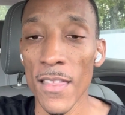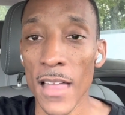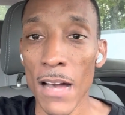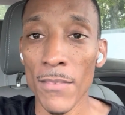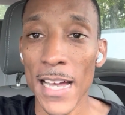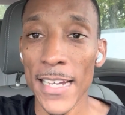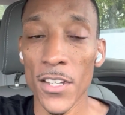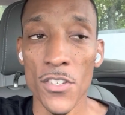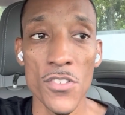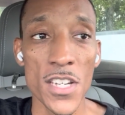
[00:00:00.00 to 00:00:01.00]
I'm like,
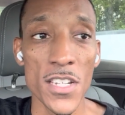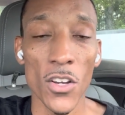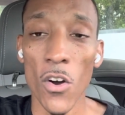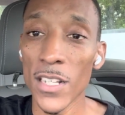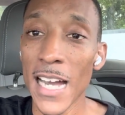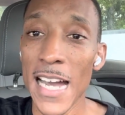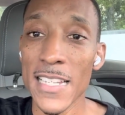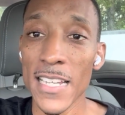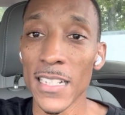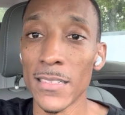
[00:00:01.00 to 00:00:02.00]
you need to call the guy and
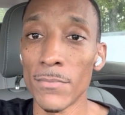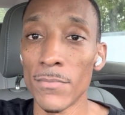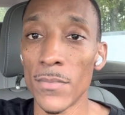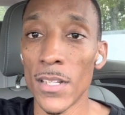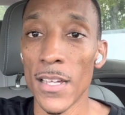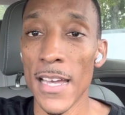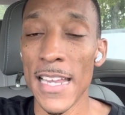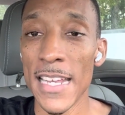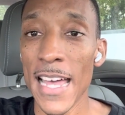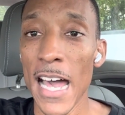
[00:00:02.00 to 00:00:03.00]
tell him, and
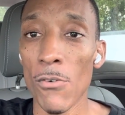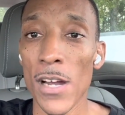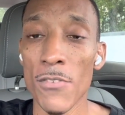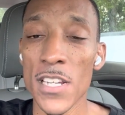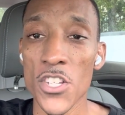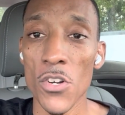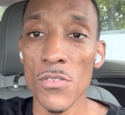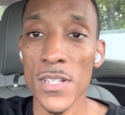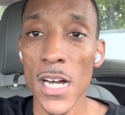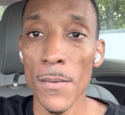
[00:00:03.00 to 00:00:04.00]
then that way when he
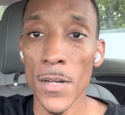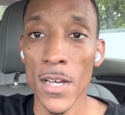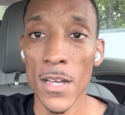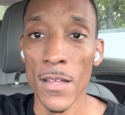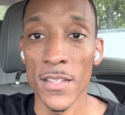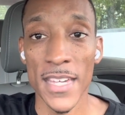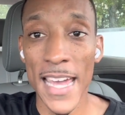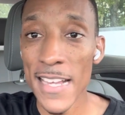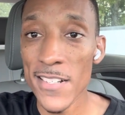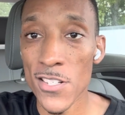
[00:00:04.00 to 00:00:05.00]
shows up,
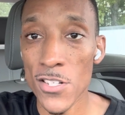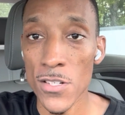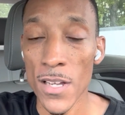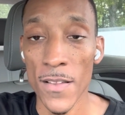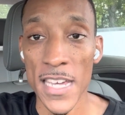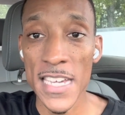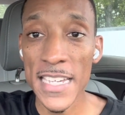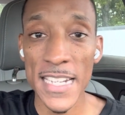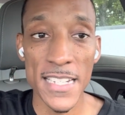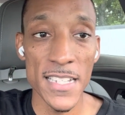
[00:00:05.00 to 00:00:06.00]
cancel, he
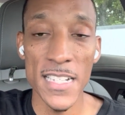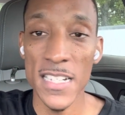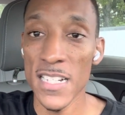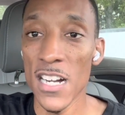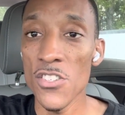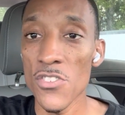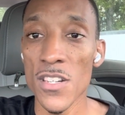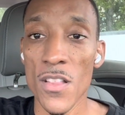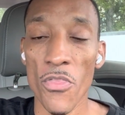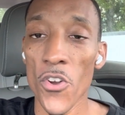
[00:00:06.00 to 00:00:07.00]
gets the
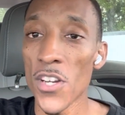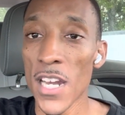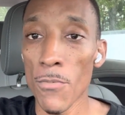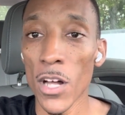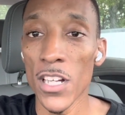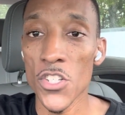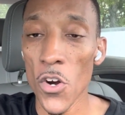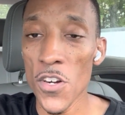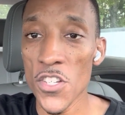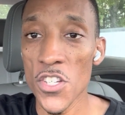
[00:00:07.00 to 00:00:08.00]
130 they probably
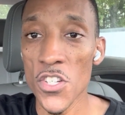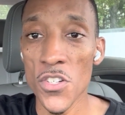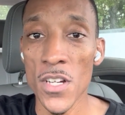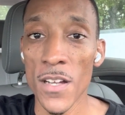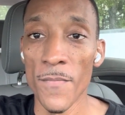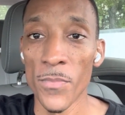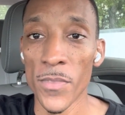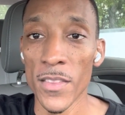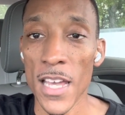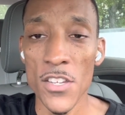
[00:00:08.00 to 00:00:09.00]
charged you,
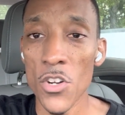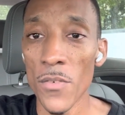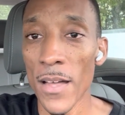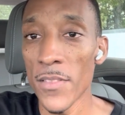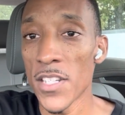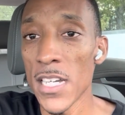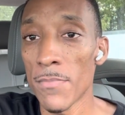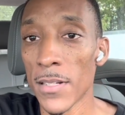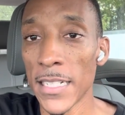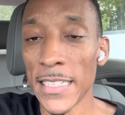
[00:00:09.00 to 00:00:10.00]
and you don't have to tip
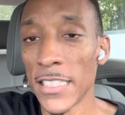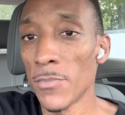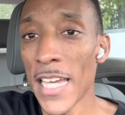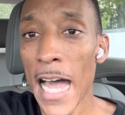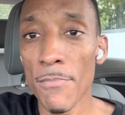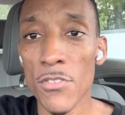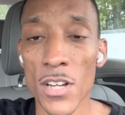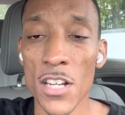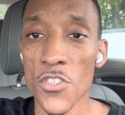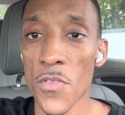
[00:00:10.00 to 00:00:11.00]
because he'll be happy with
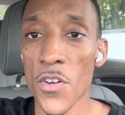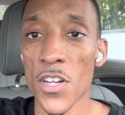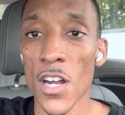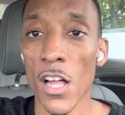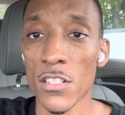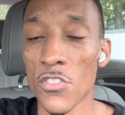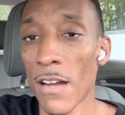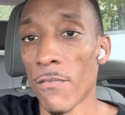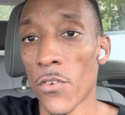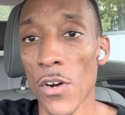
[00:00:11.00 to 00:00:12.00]
$130
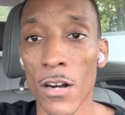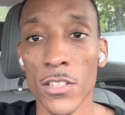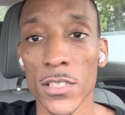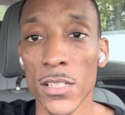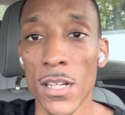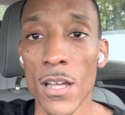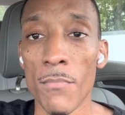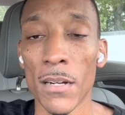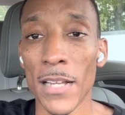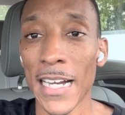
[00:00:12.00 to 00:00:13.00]
driving four hours.
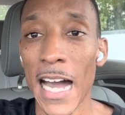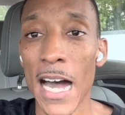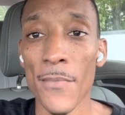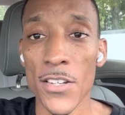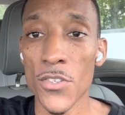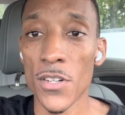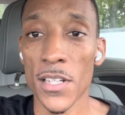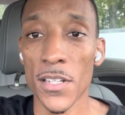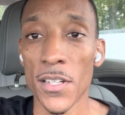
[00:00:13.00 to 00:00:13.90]
But I'm like, I'm not doing it.